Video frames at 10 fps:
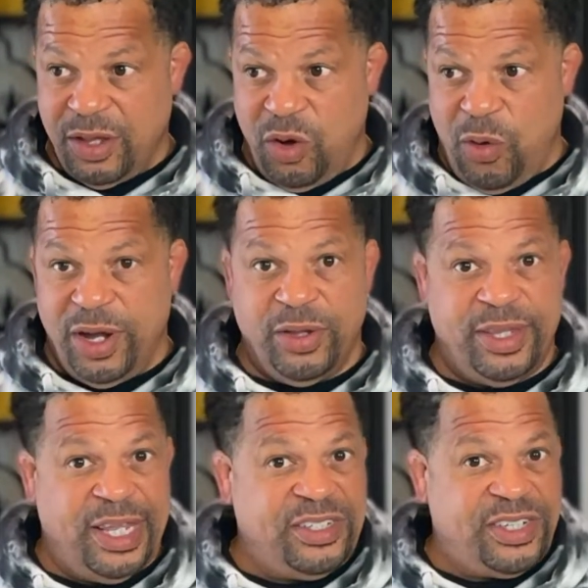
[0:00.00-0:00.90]
oil
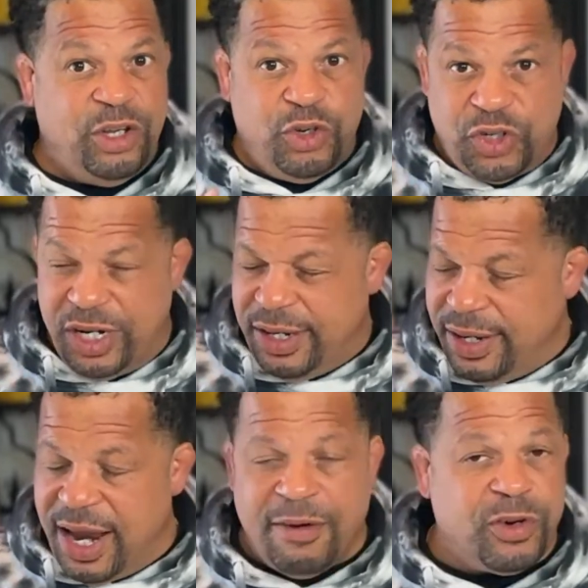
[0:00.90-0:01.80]
that they say you should
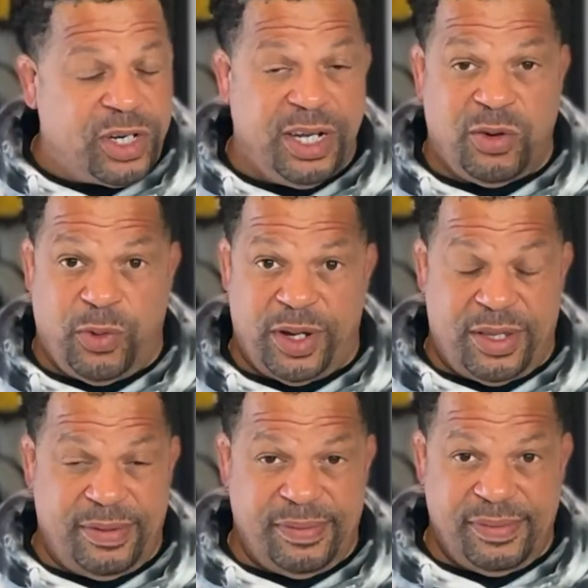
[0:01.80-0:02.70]
never cook with?
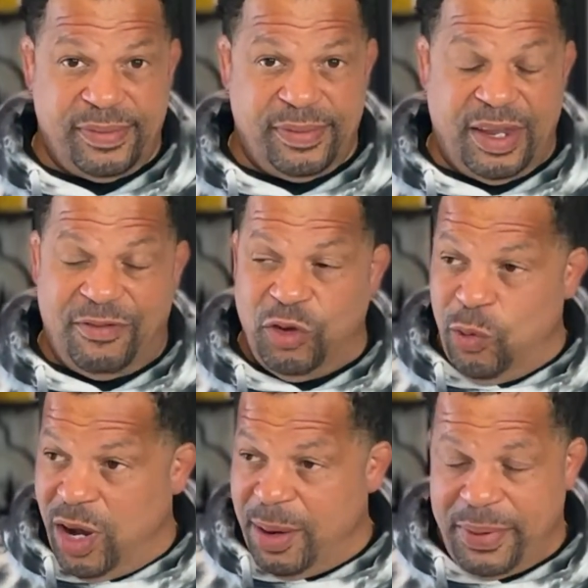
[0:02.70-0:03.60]
If you
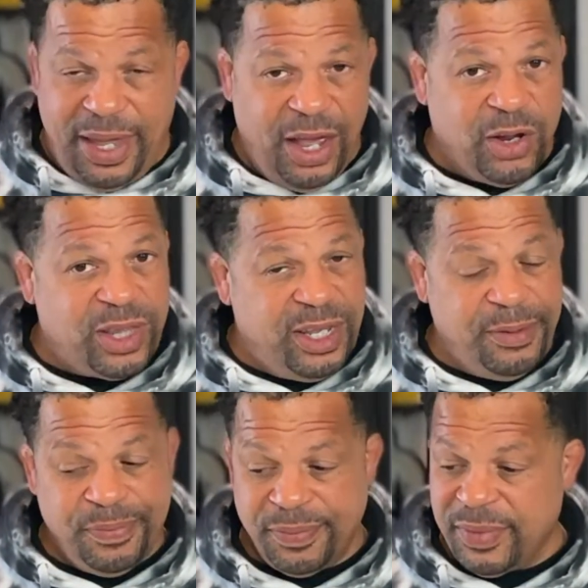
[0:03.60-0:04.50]
want to be
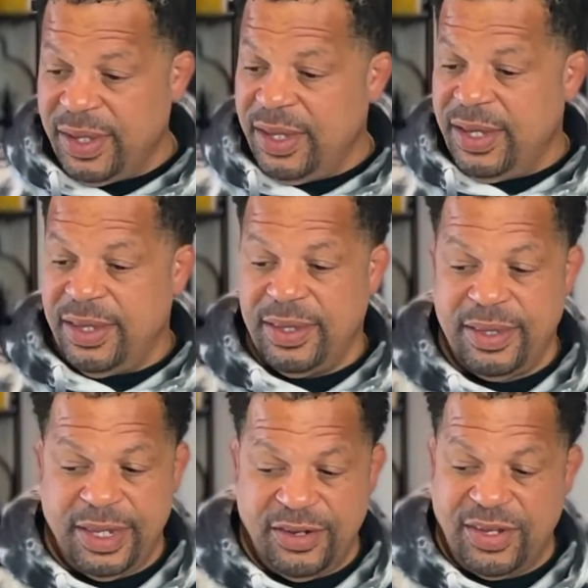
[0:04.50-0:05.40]
healthy,
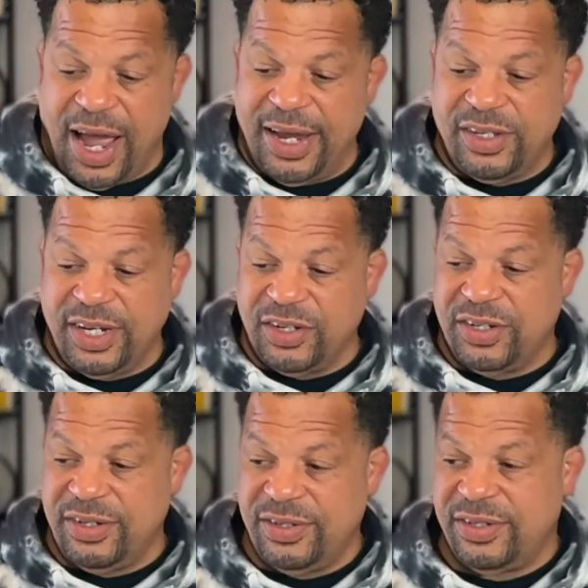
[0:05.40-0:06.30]
these
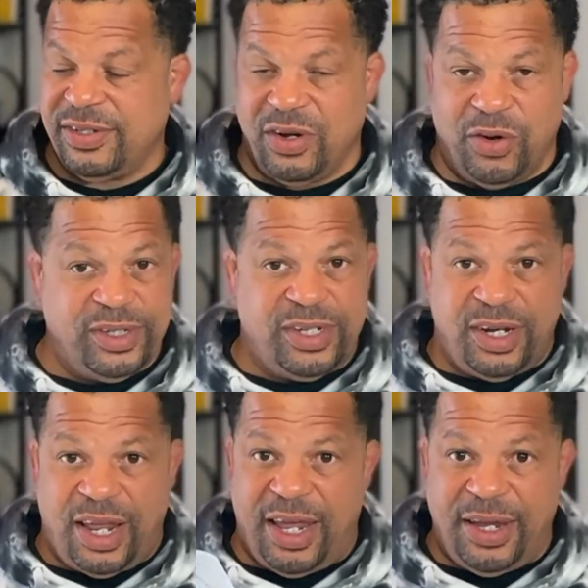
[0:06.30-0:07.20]
dietitians on
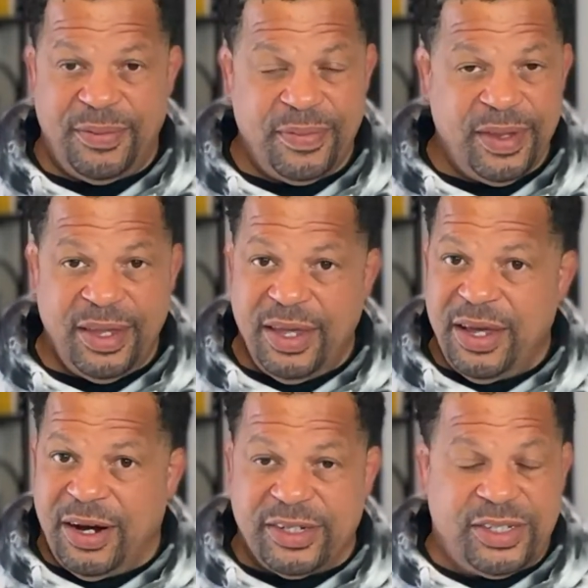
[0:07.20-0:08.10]
today
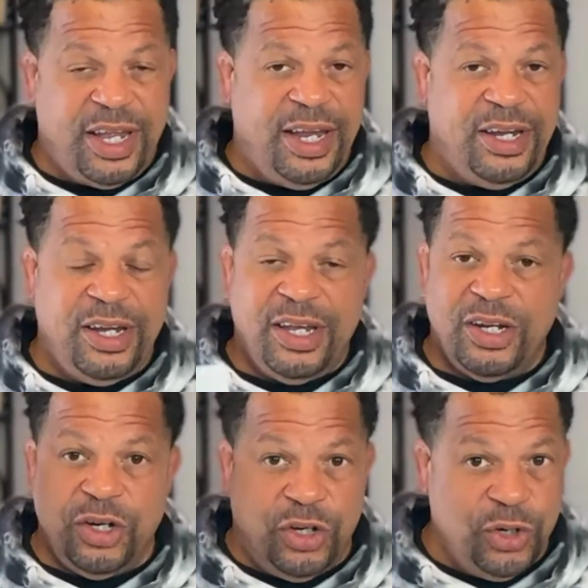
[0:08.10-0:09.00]
are saying,
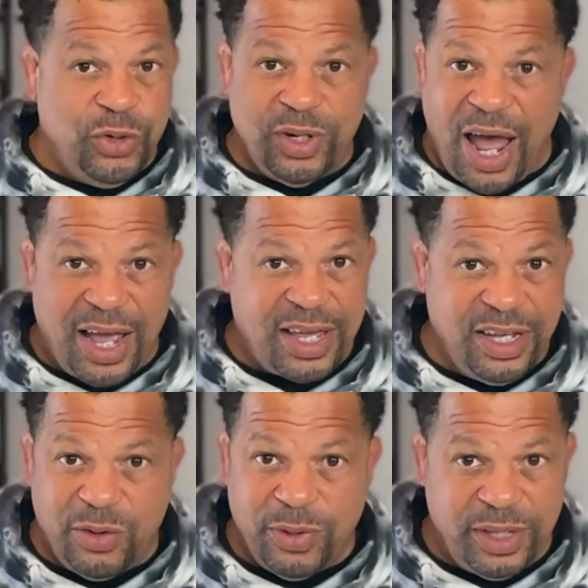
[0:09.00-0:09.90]
do not
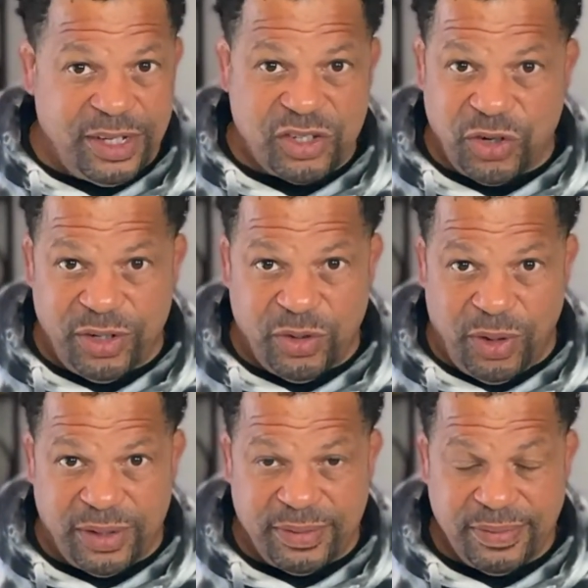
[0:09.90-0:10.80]
cook with this certain
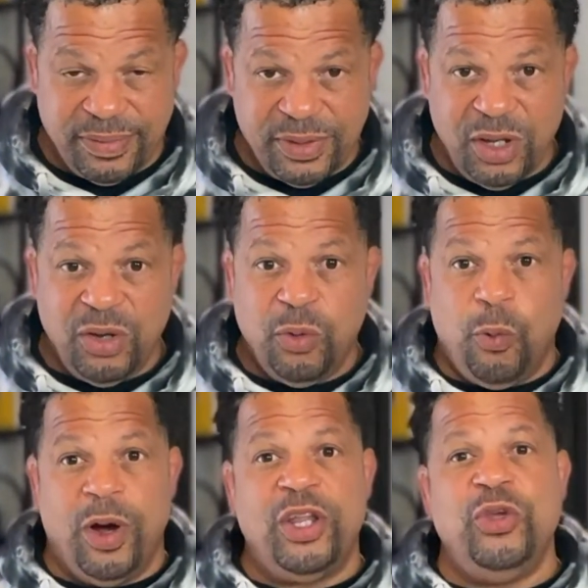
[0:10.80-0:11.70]
oil.
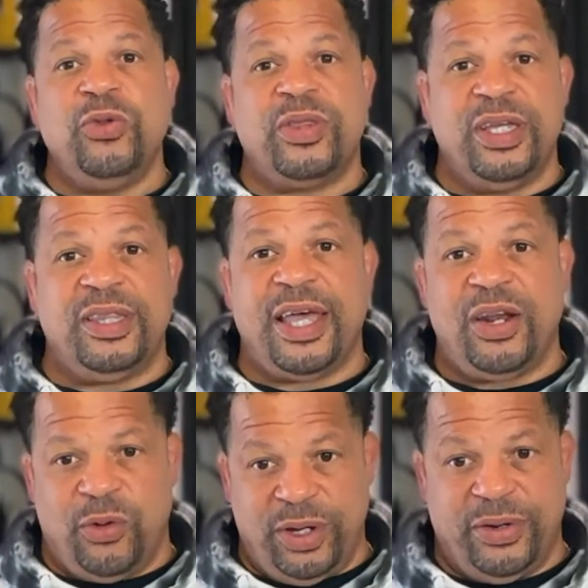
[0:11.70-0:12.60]
What do you think that
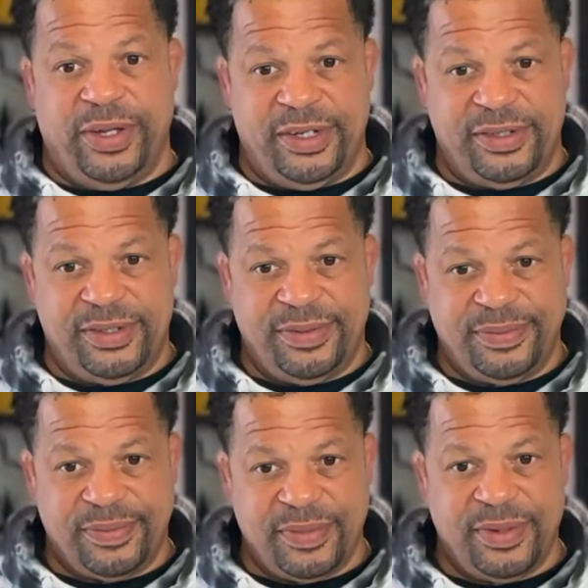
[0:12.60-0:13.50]
oil is?
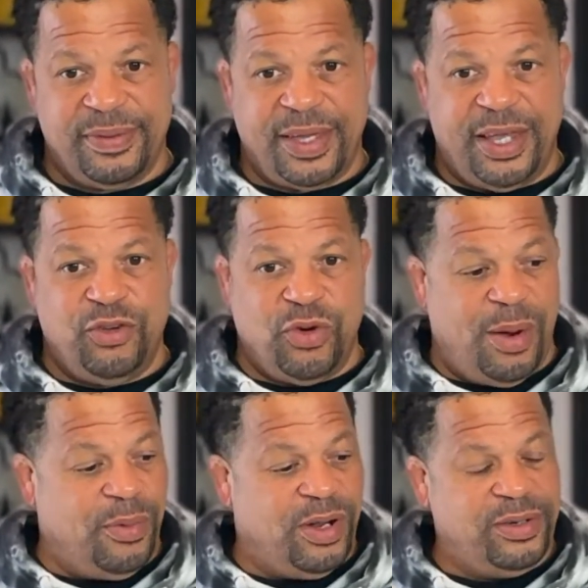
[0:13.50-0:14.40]
Okay,
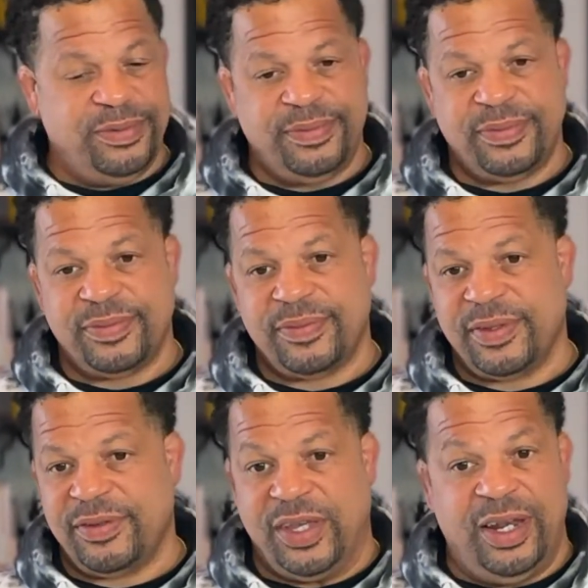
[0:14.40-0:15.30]
drum roll.
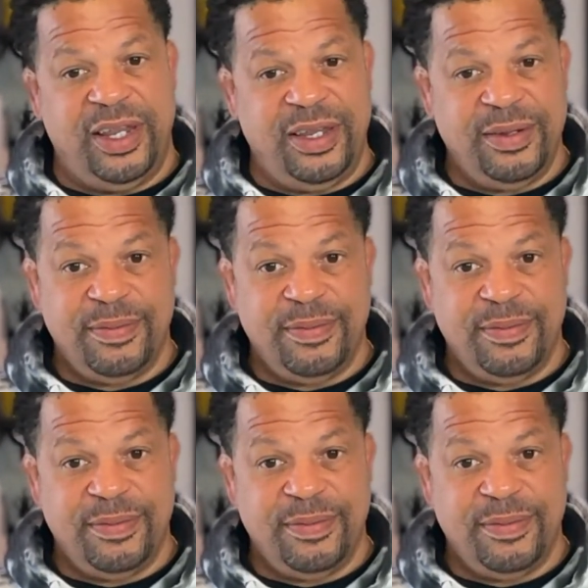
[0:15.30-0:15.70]
Cindy,